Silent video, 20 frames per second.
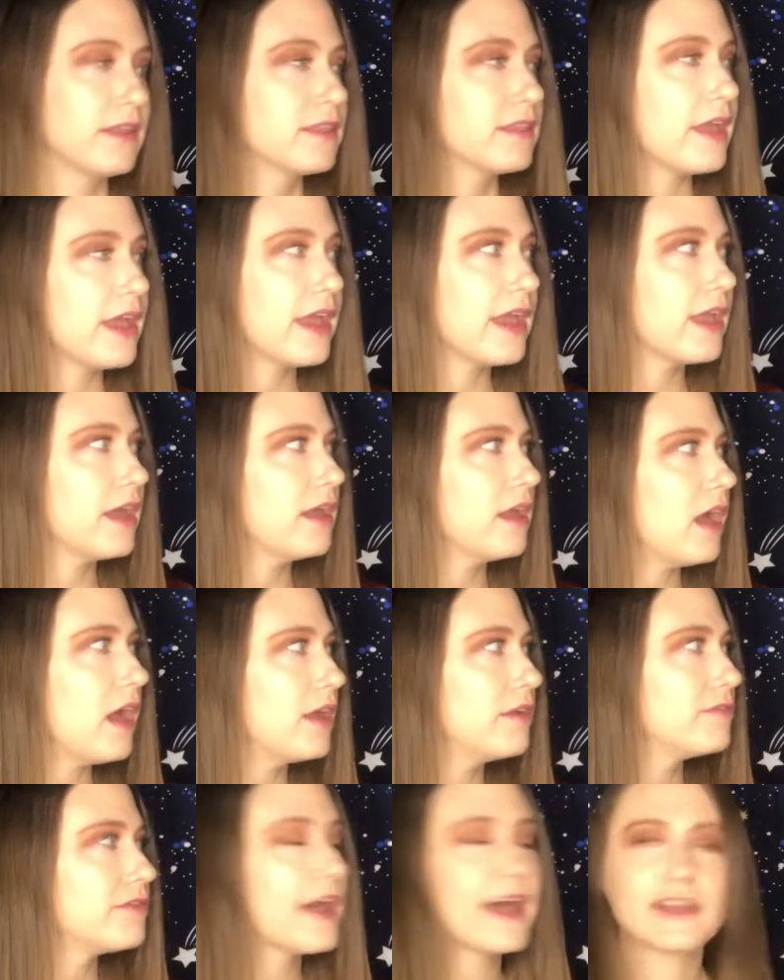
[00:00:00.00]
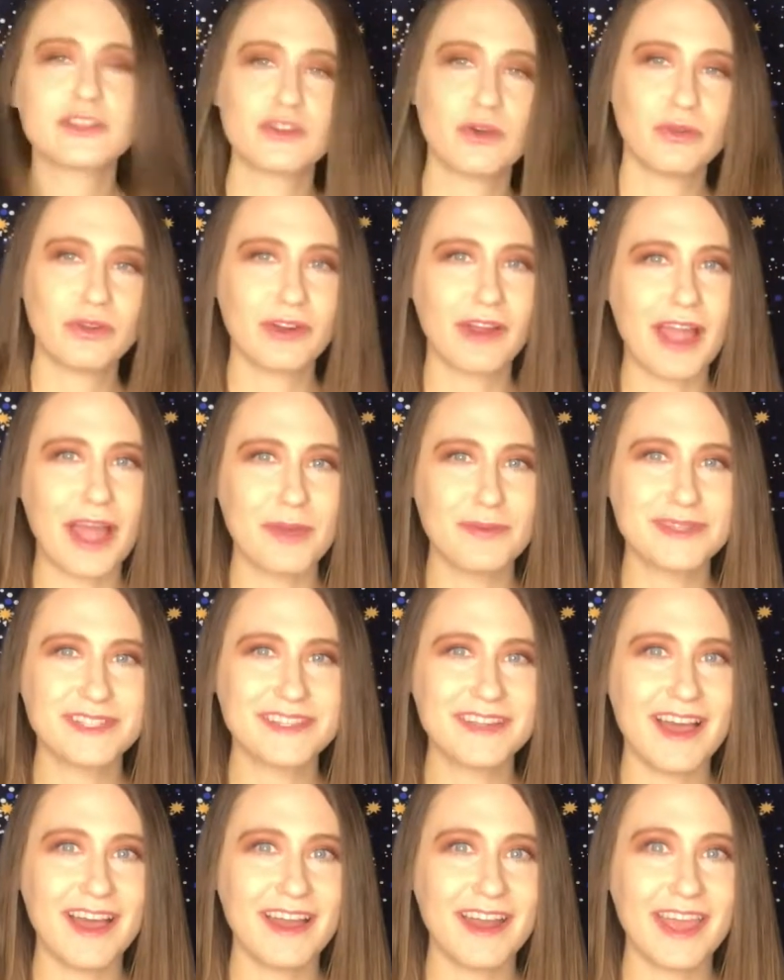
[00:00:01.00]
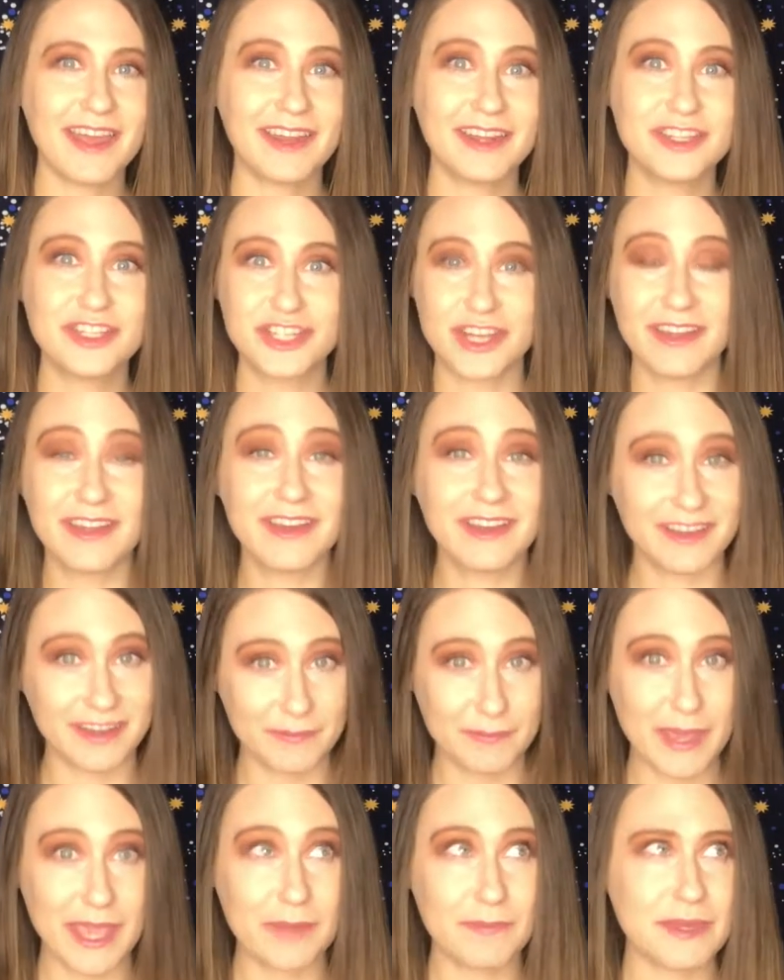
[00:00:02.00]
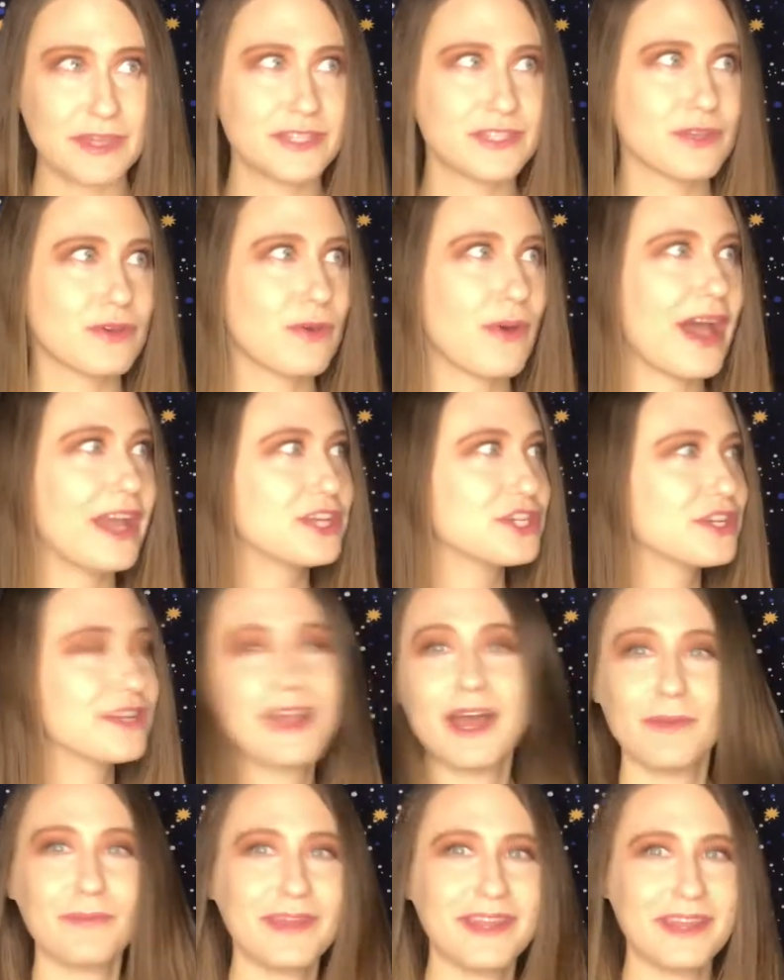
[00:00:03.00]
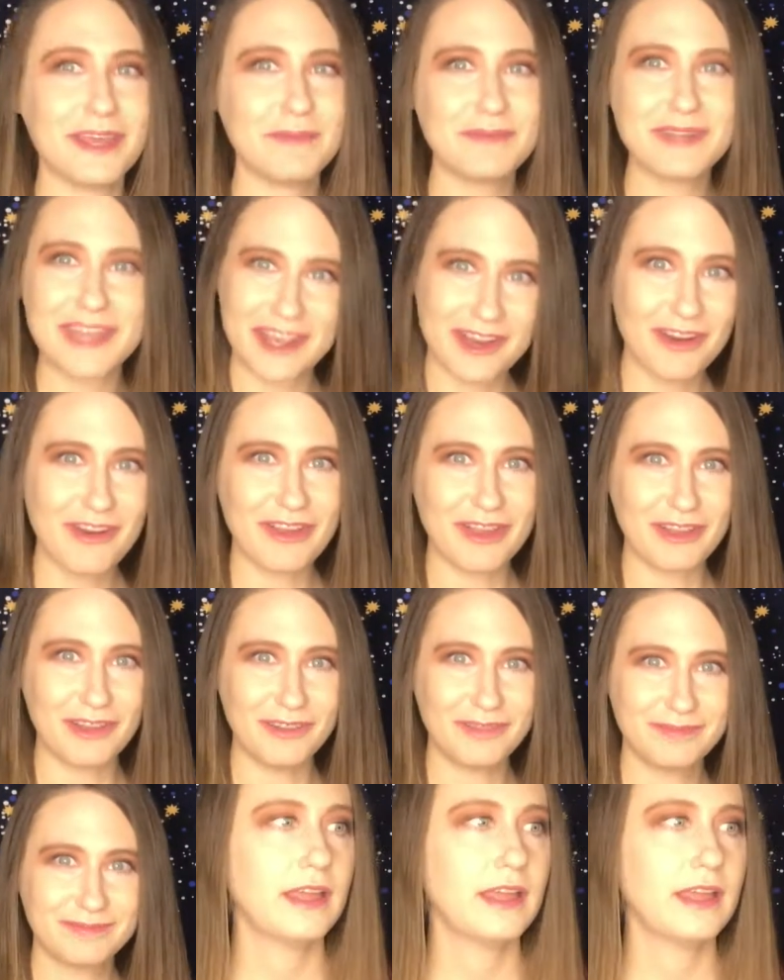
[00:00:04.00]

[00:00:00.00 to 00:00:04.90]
They, in fact, told her I was not an angelic baby, so I should not be named Ariel.